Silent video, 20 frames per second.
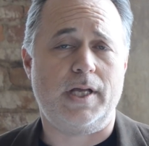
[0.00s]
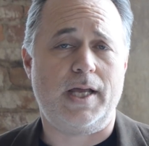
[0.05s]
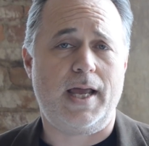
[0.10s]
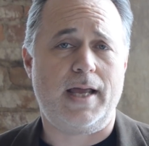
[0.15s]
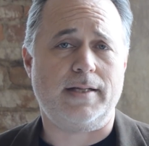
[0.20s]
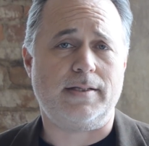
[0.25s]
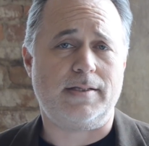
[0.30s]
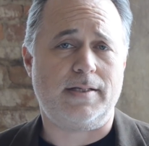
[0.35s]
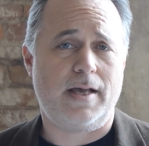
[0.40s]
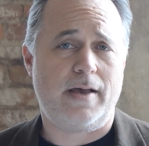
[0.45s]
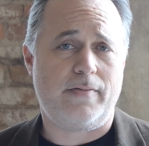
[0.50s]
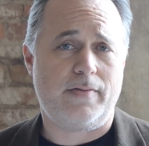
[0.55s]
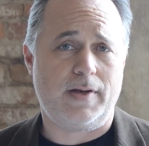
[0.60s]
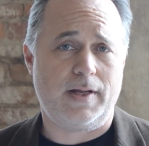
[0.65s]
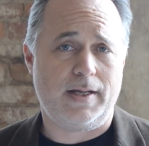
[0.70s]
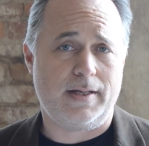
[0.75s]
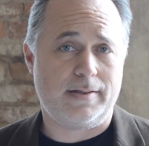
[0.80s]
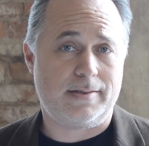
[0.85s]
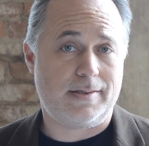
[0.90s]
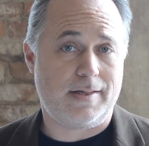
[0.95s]
the
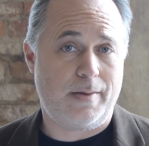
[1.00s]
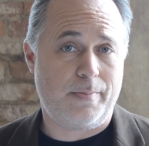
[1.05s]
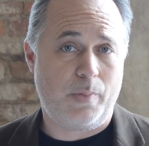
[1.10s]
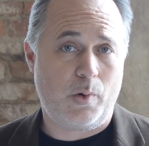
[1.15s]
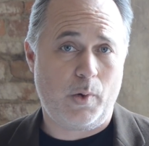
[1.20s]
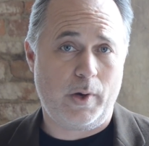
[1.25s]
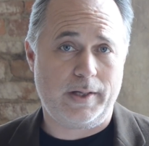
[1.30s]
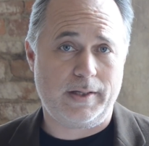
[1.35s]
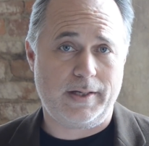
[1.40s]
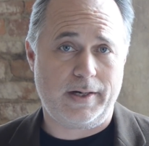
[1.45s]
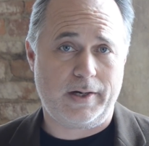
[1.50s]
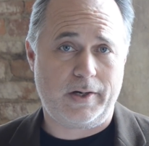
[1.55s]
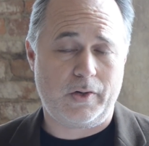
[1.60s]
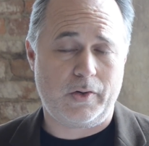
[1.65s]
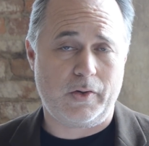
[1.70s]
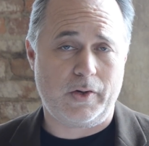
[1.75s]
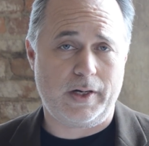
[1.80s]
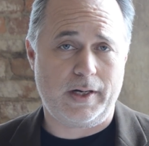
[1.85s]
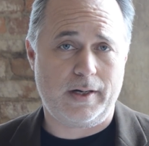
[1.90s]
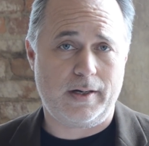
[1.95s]
870 at some point in their
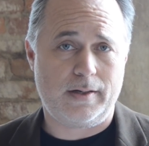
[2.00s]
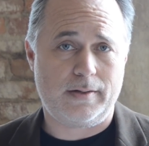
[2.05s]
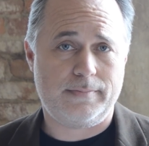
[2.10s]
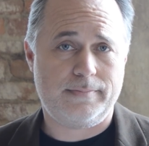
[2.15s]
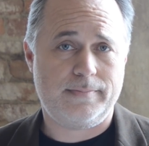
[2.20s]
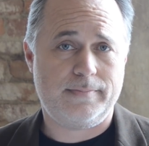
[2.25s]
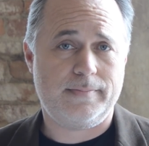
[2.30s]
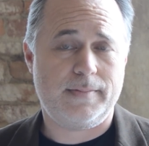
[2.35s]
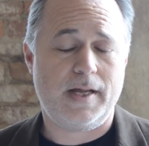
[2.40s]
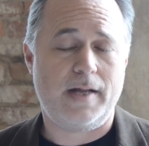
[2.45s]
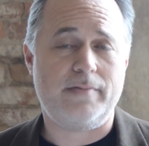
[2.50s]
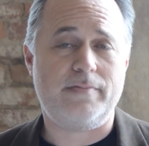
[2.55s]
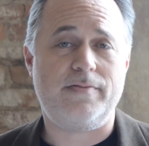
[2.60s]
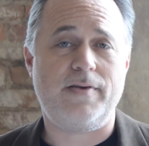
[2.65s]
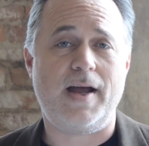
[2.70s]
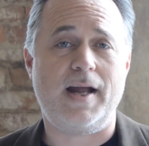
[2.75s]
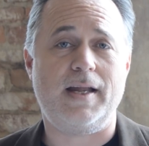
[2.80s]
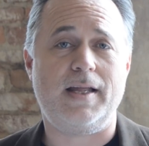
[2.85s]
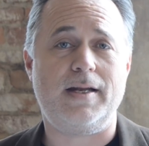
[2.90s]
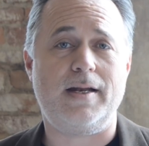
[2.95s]
career. And
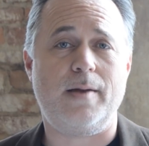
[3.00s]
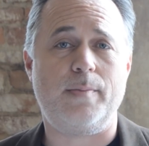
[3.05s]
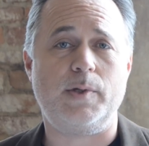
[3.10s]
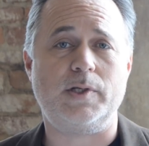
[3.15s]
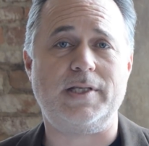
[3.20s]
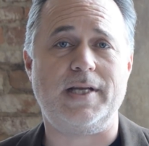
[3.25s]
finally, number